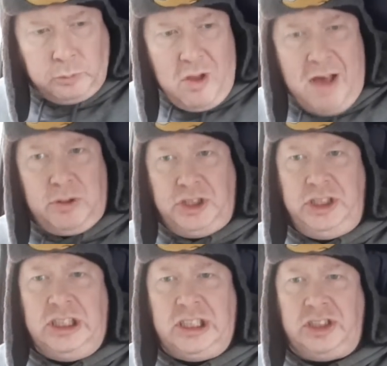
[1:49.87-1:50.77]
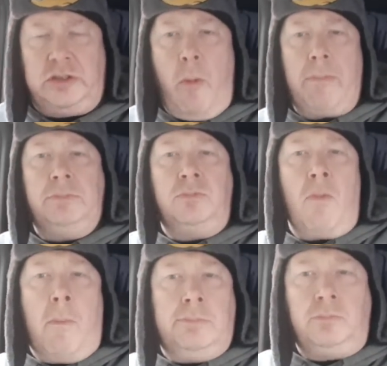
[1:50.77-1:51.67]
They're bloody nice.
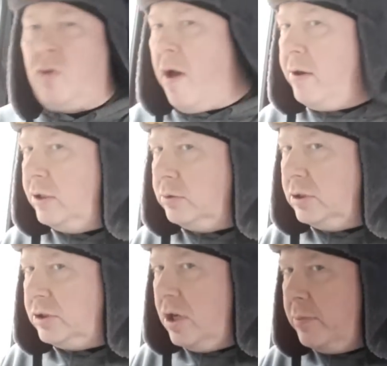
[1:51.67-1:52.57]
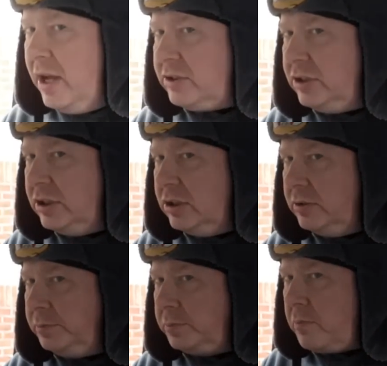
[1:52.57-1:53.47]
I think it's going to turn me out, isn't it?
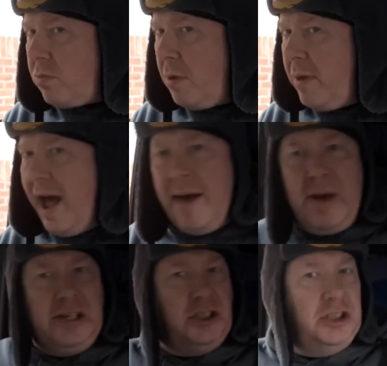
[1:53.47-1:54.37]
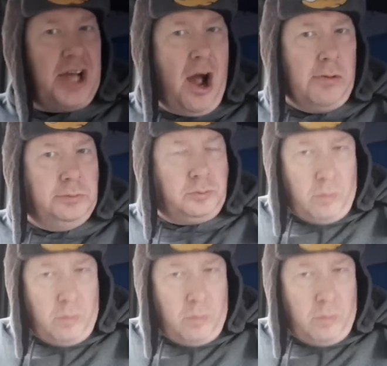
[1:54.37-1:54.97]
Look. My hat makes it go.